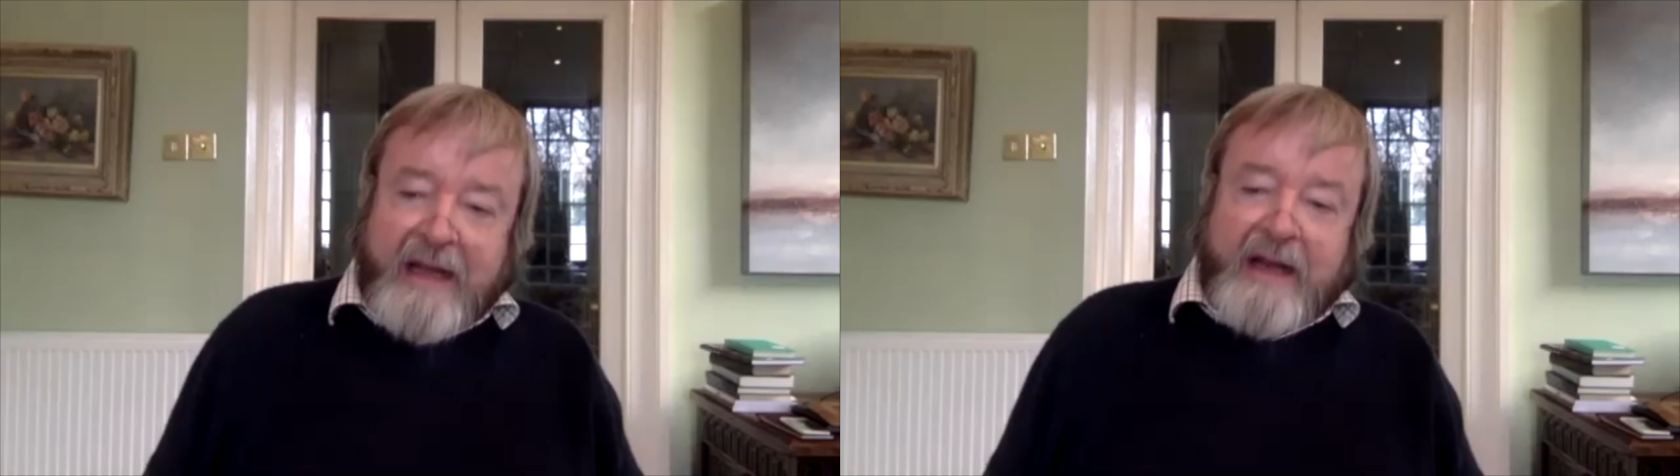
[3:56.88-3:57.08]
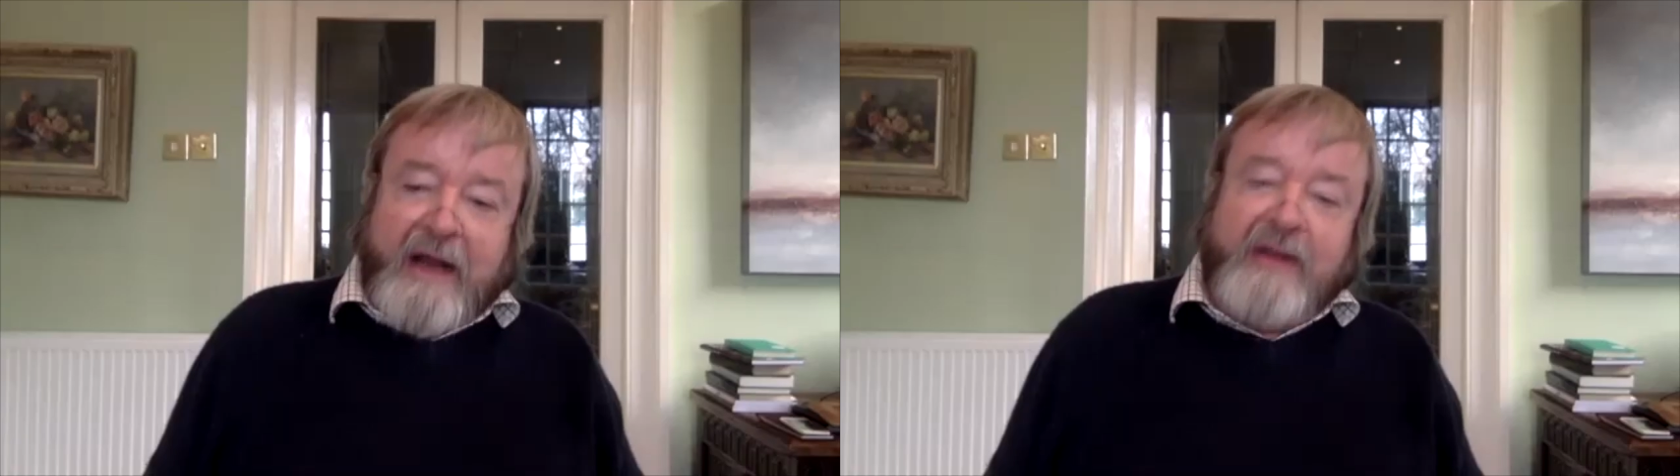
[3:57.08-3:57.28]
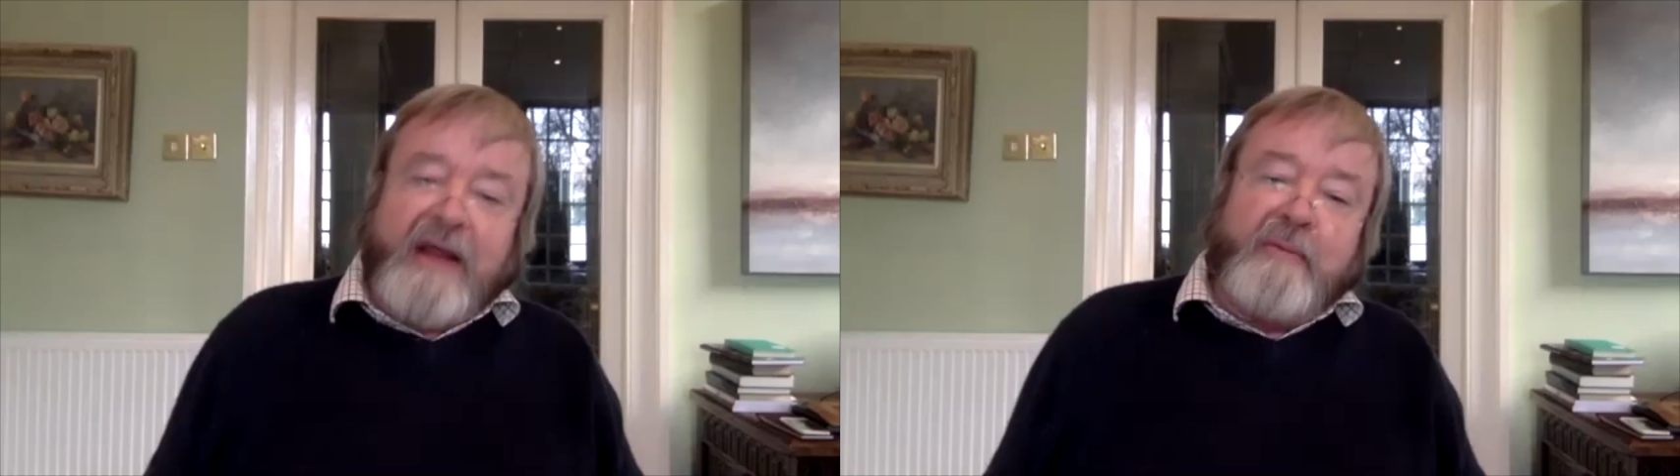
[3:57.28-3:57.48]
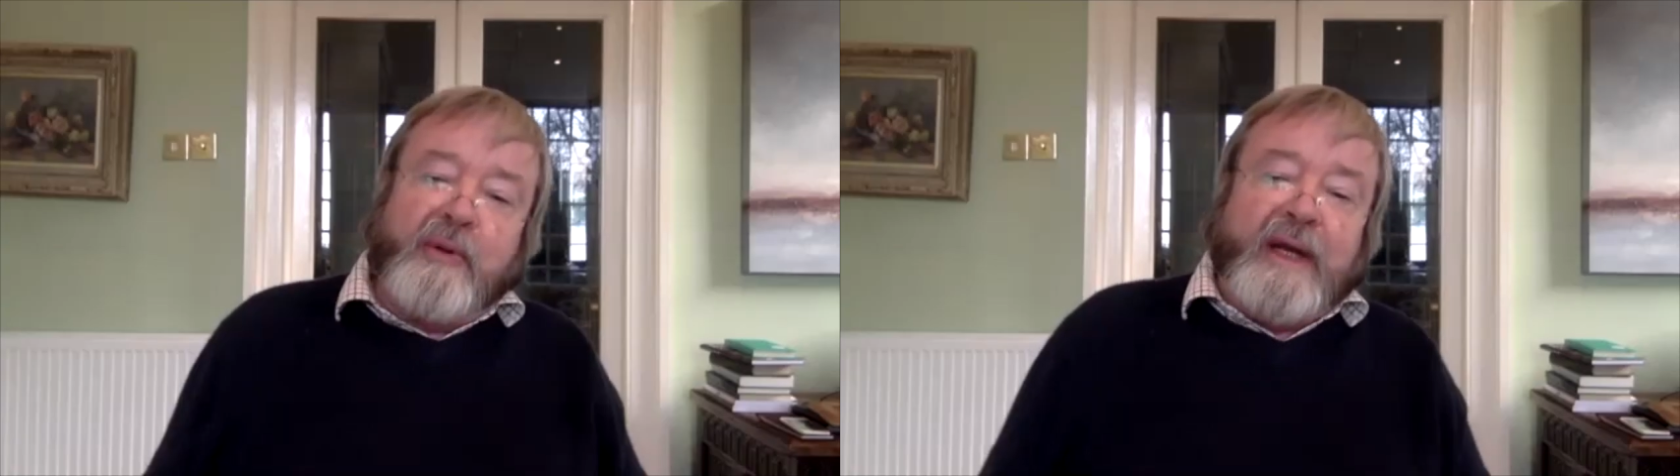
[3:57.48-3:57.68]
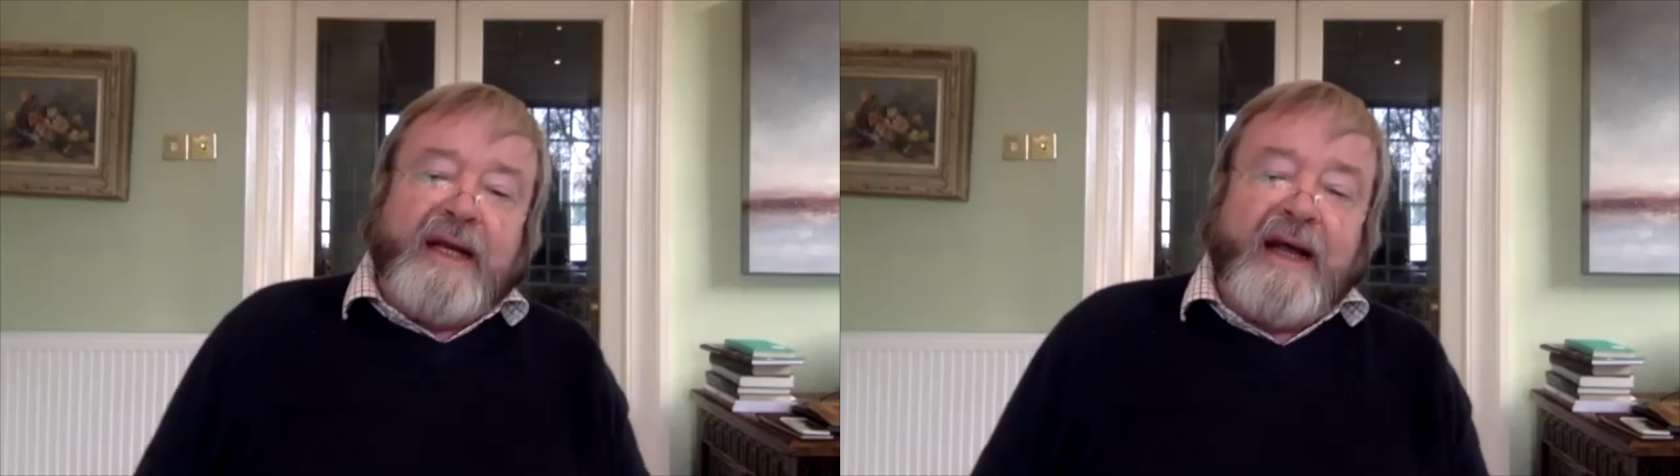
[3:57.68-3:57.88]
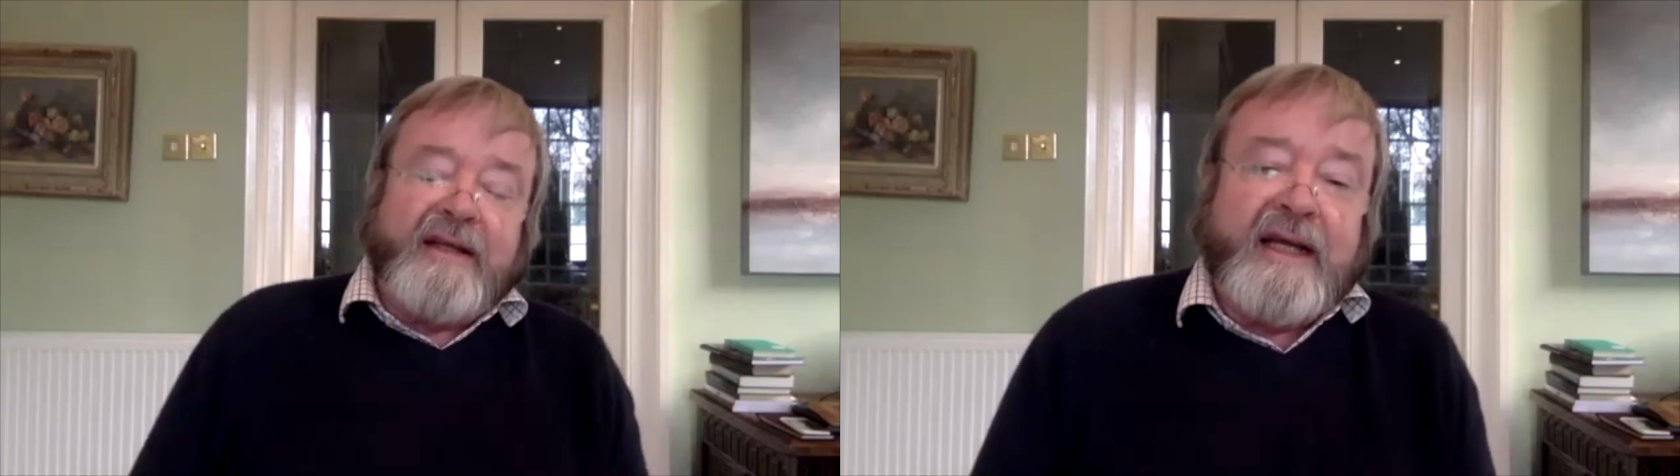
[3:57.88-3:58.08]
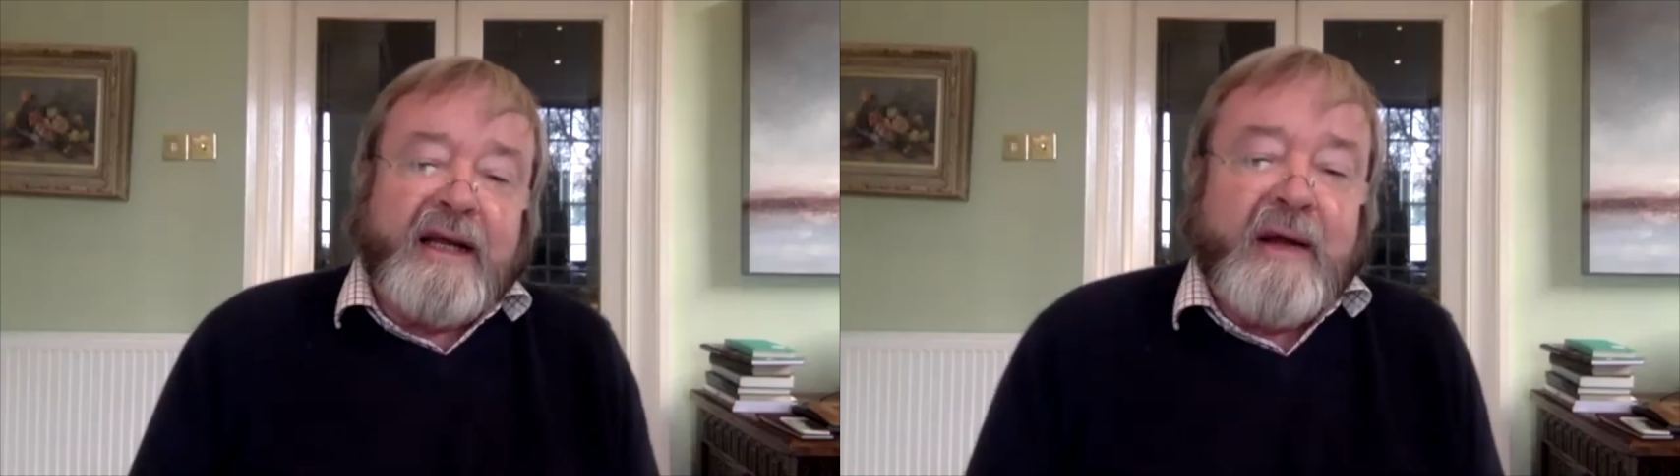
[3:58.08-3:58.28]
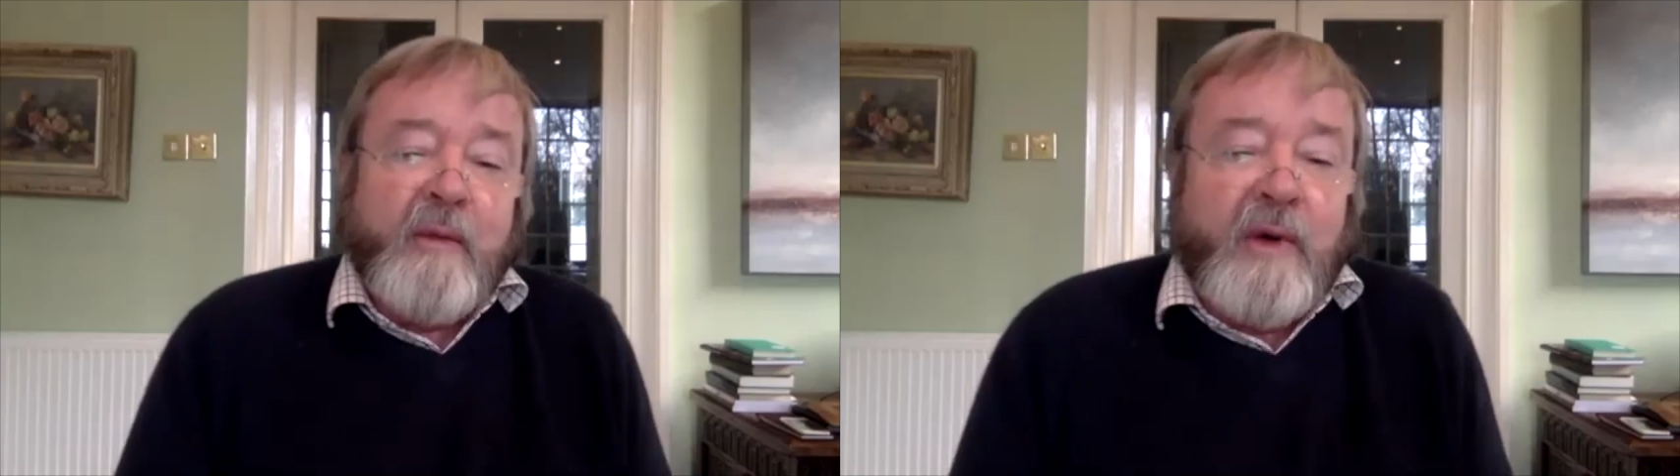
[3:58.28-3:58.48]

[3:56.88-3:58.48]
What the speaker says: Now, at that point, I think